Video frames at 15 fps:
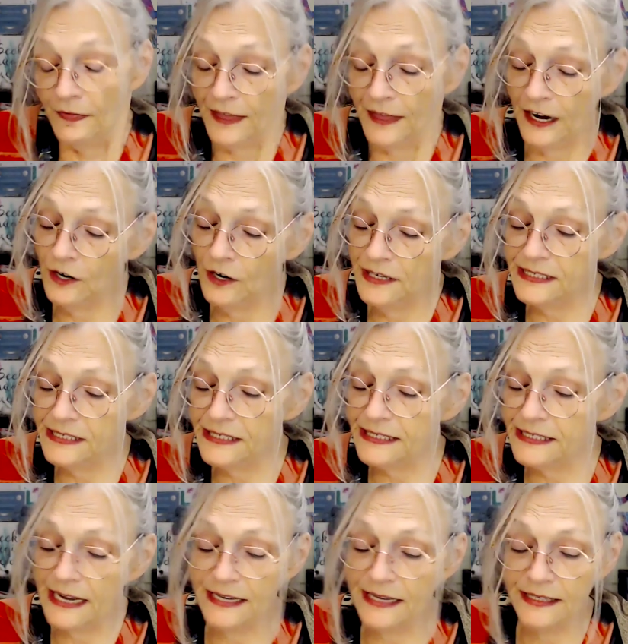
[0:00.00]
There is a
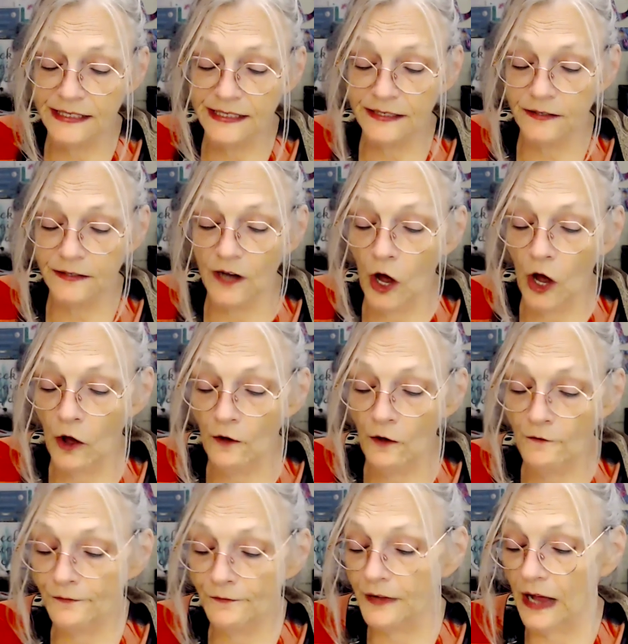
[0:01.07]
sense
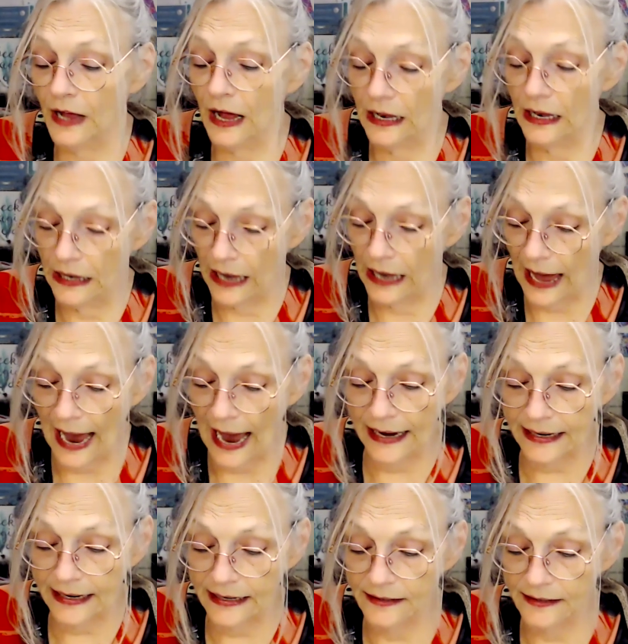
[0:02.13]
of
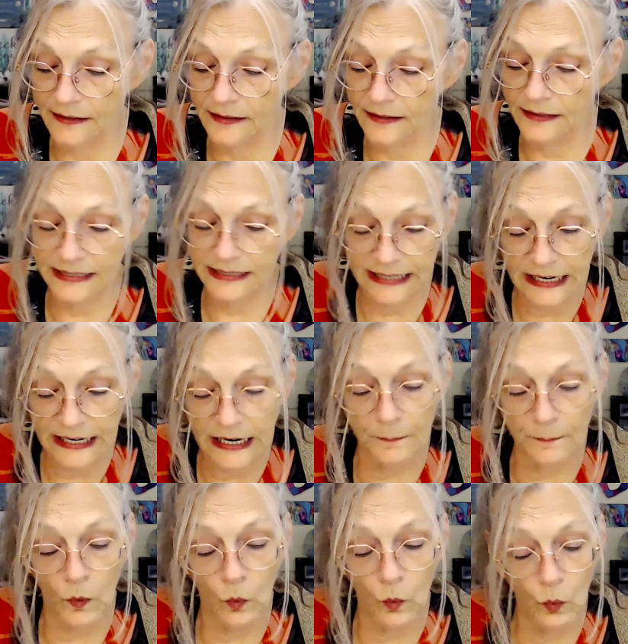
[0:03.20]
lack
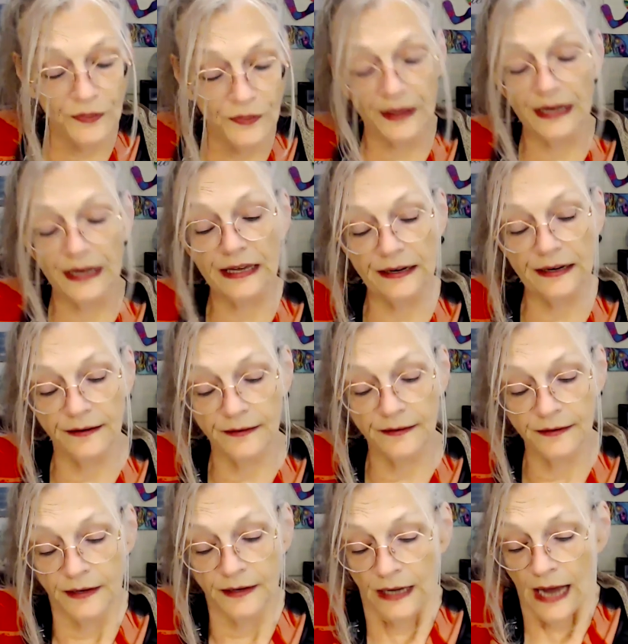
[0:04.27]
deep within,
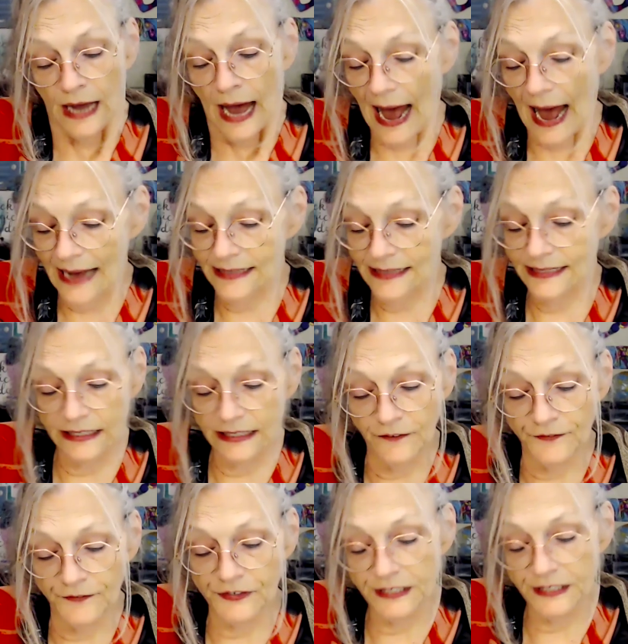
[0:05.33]
as
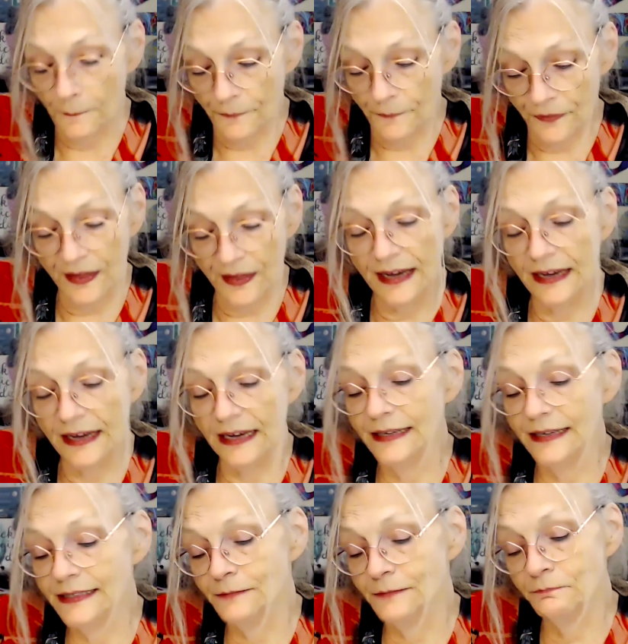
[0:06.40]
if something
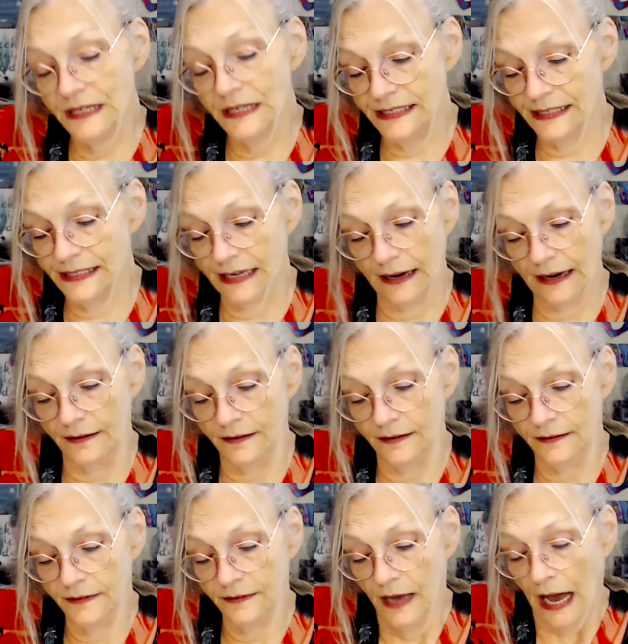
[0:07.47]
is missing,
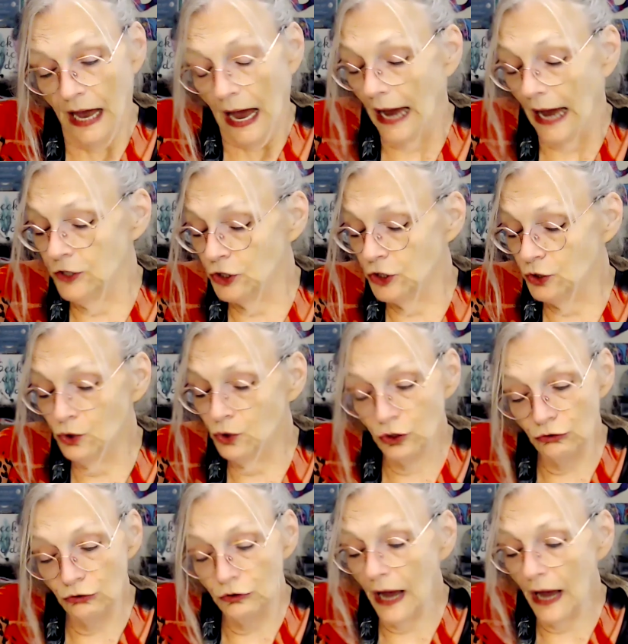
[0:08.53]
and you
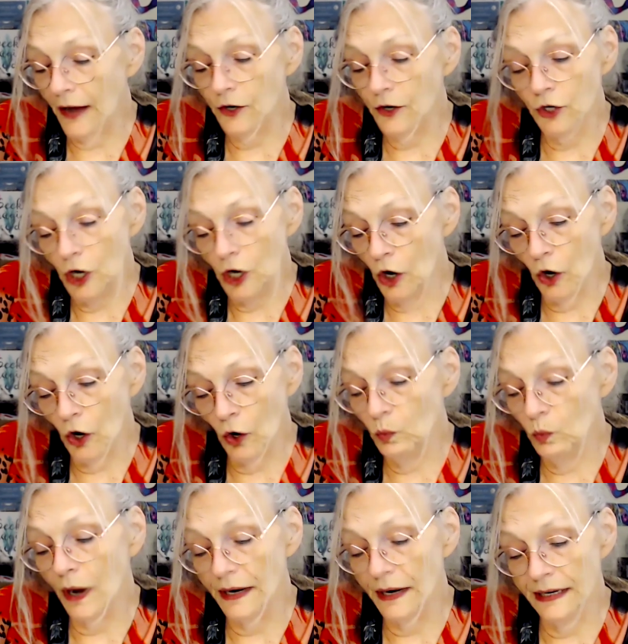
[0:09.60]
do not know
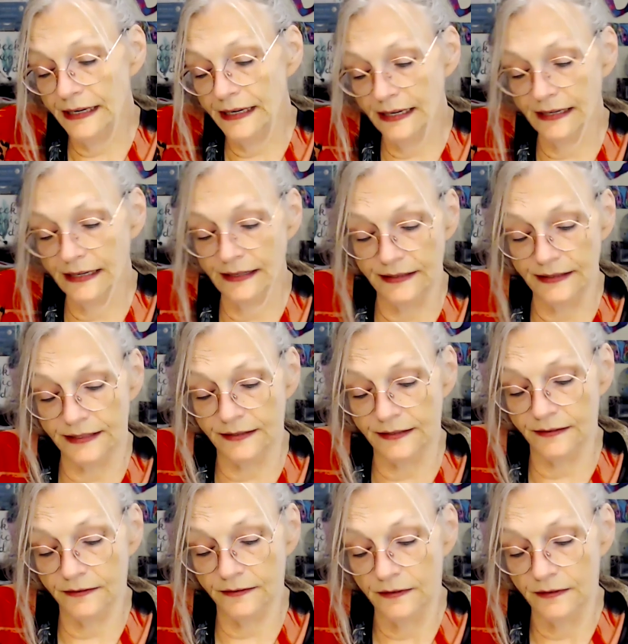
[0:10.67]
what it is,